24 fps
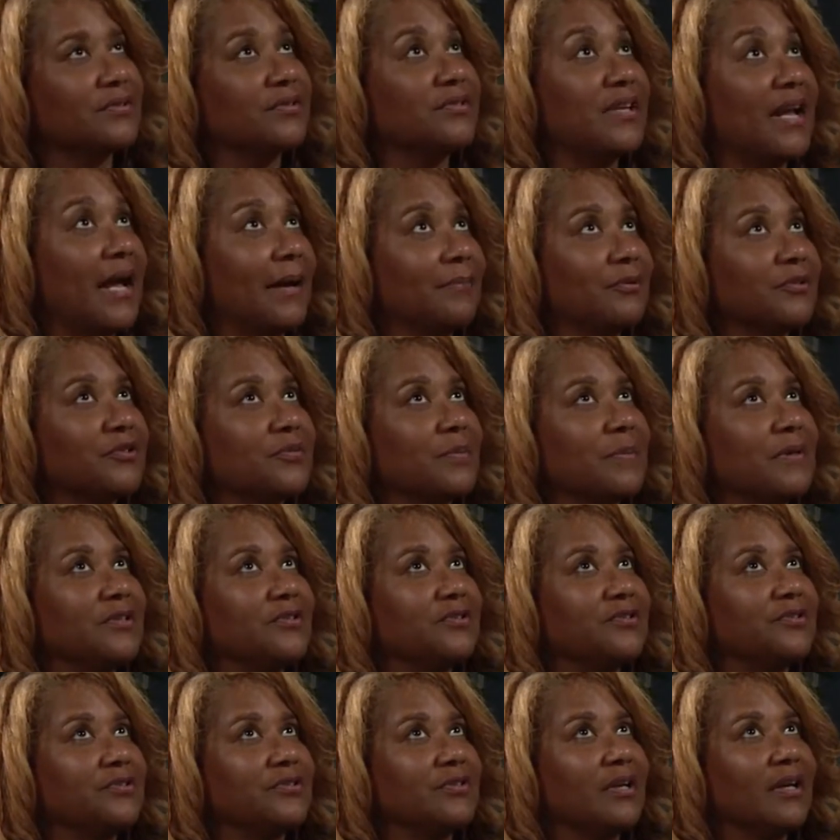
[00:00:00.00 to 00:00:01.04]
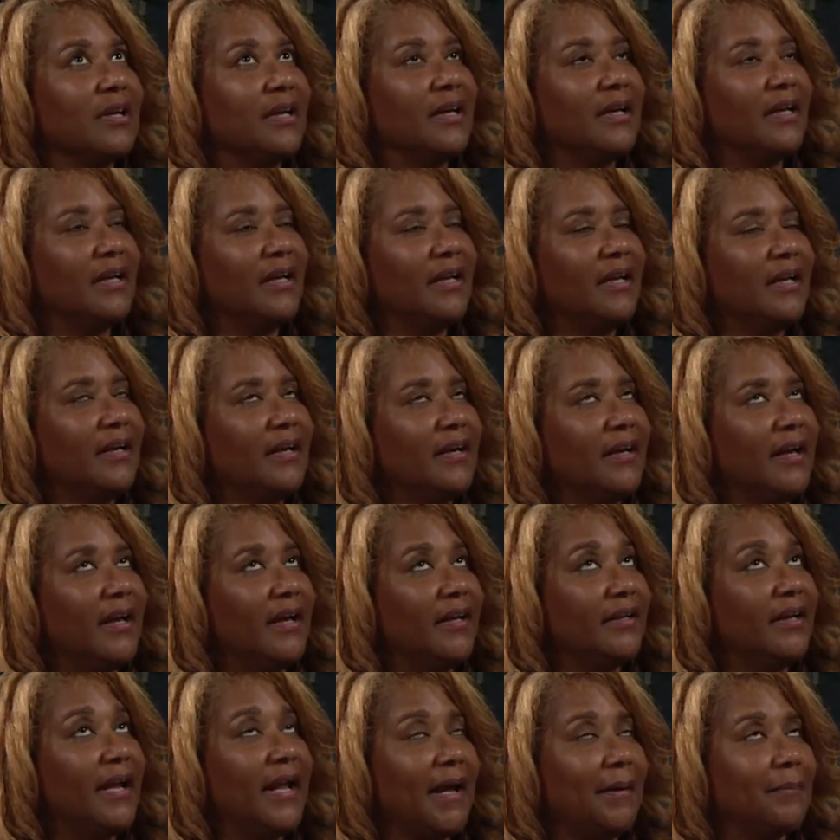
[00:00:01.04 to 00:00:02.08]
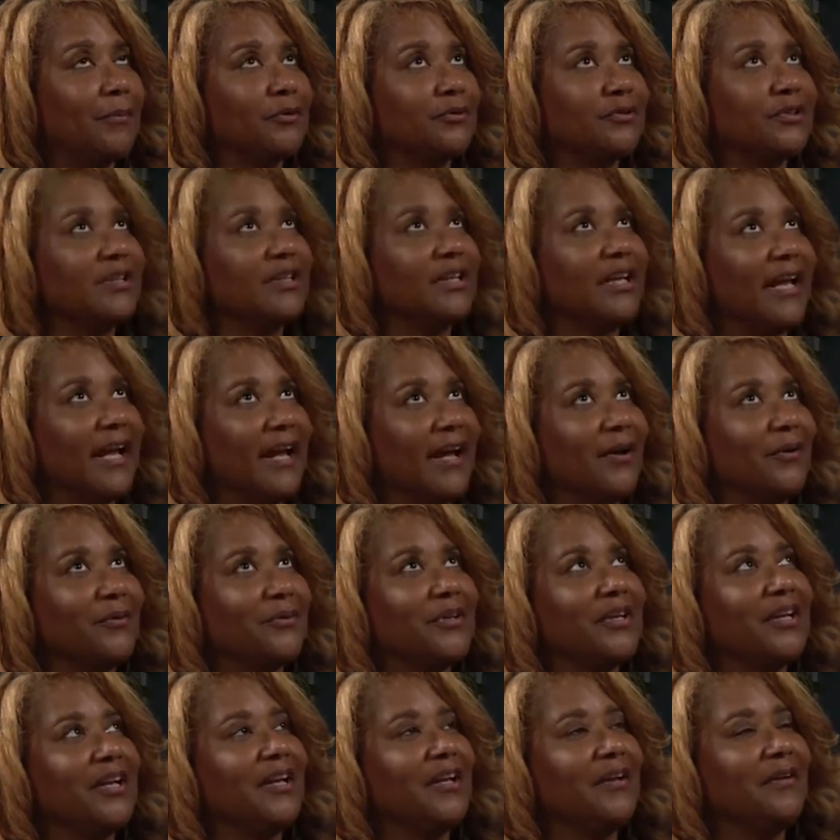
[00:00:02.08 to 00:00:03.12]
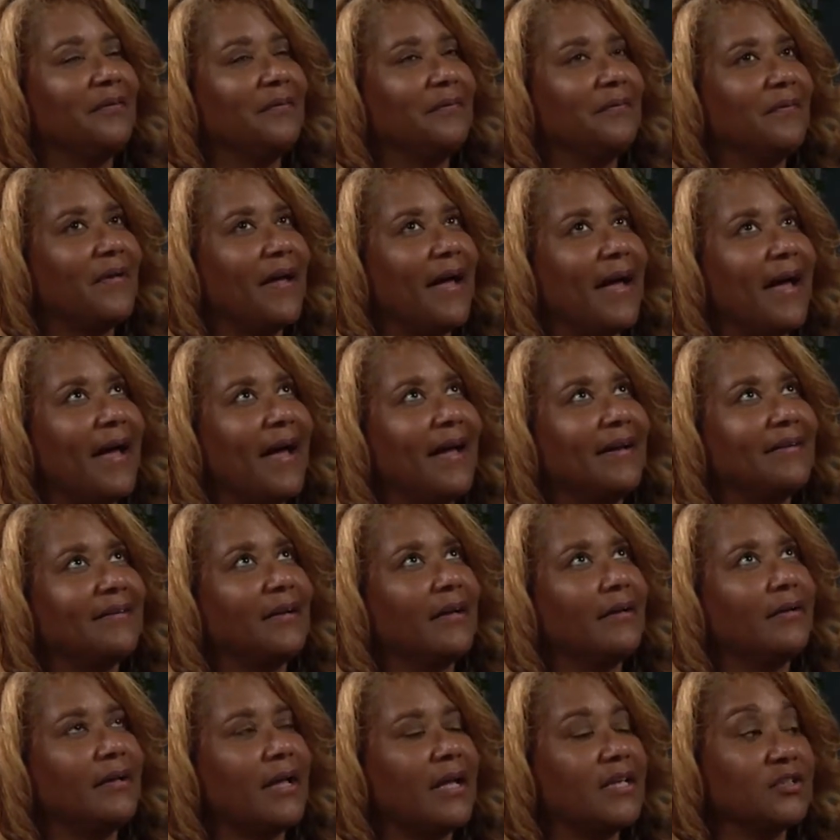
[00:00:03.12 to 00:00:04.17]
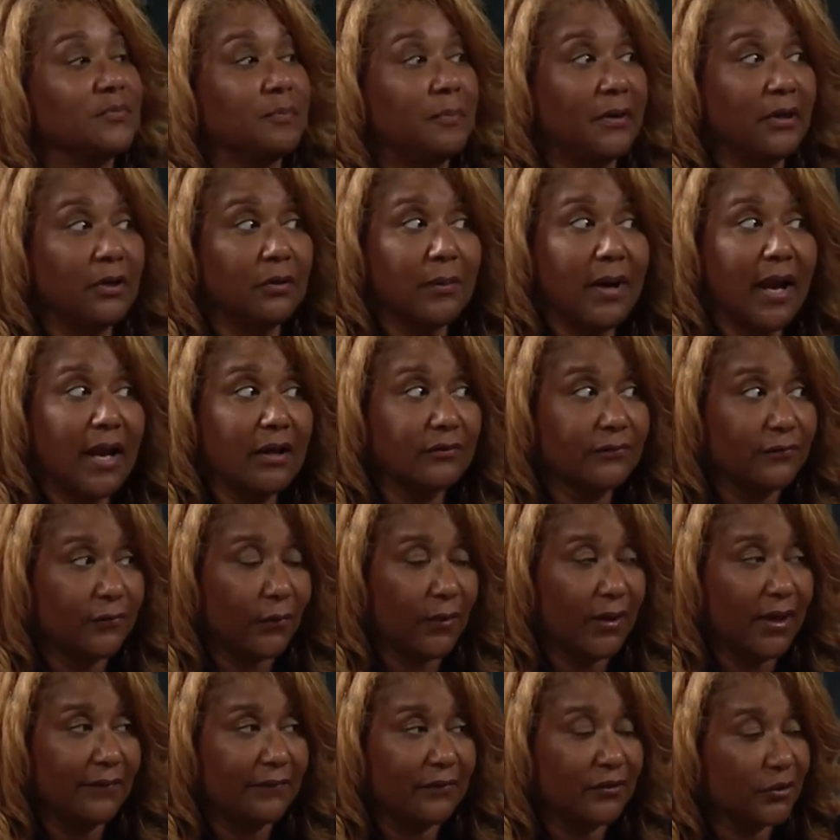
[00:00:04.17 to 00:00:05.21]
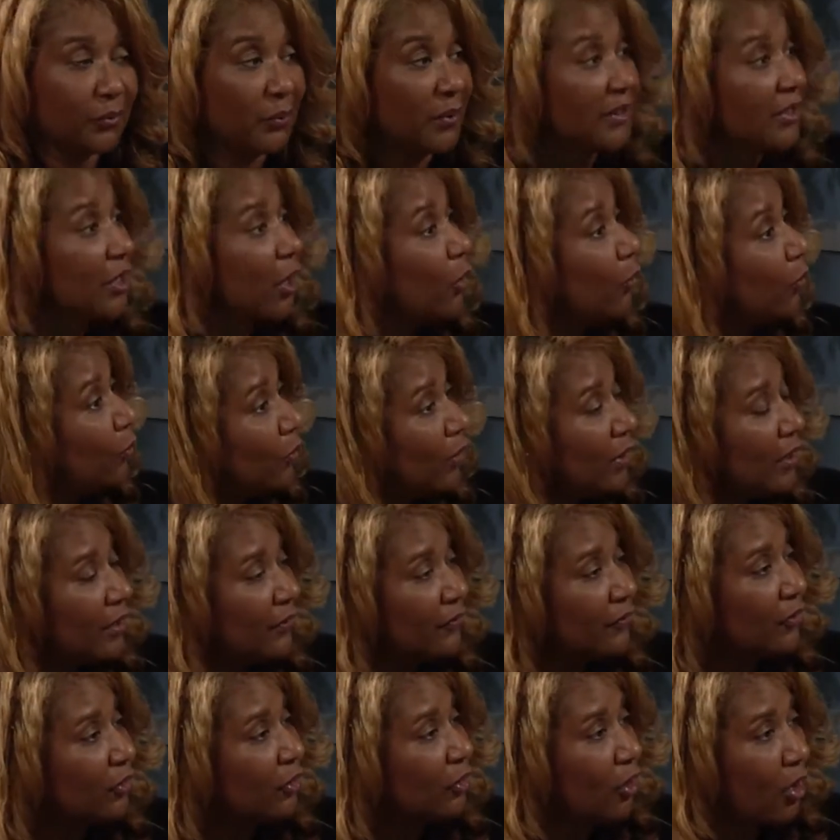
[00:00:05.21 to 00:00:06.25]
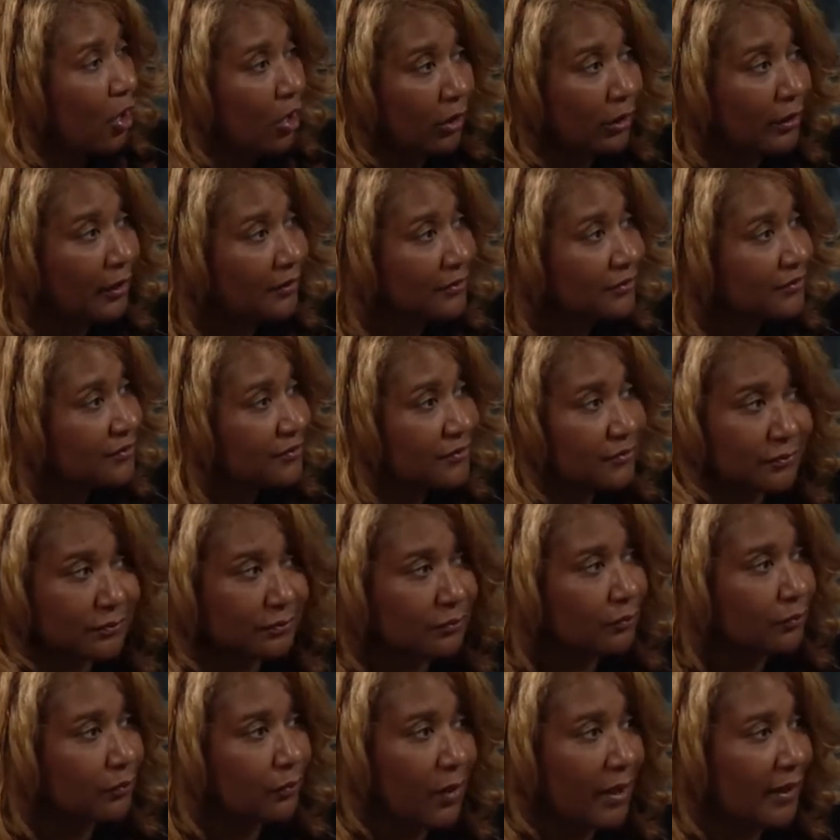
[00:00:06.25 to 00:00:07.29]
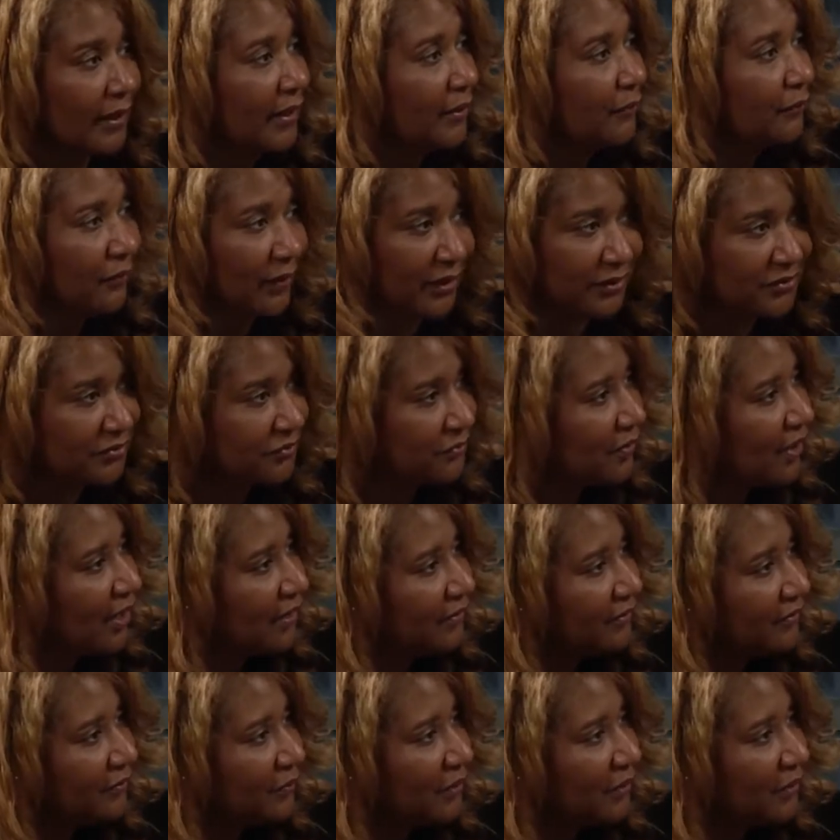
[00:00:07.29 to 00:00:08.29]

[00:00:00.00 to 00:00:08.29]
establishments here in Hamilton County that has been around forever. Do we know the longest running restaurant? Do